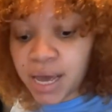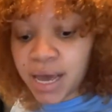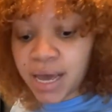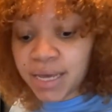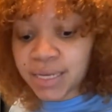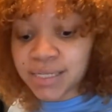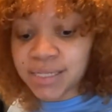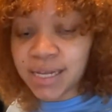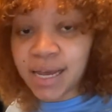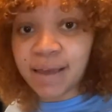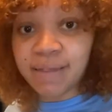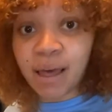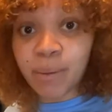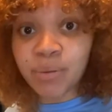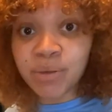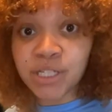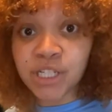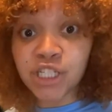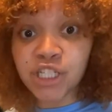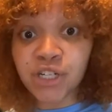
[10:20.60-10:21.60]
stay in that
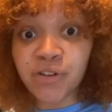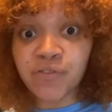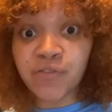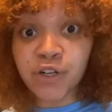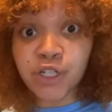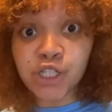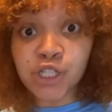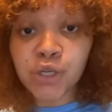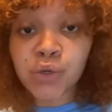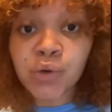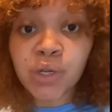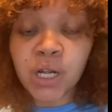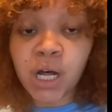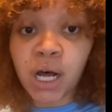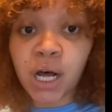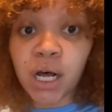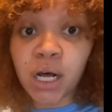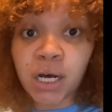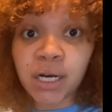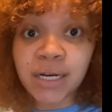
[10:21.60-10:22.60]
position for too
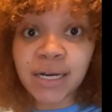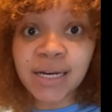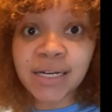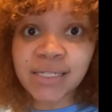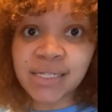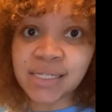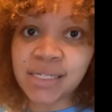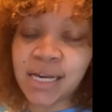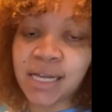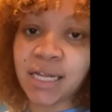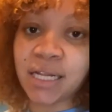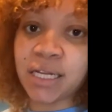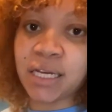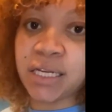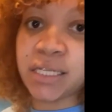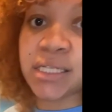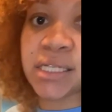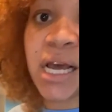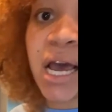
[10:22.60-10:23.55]
long, to say the least.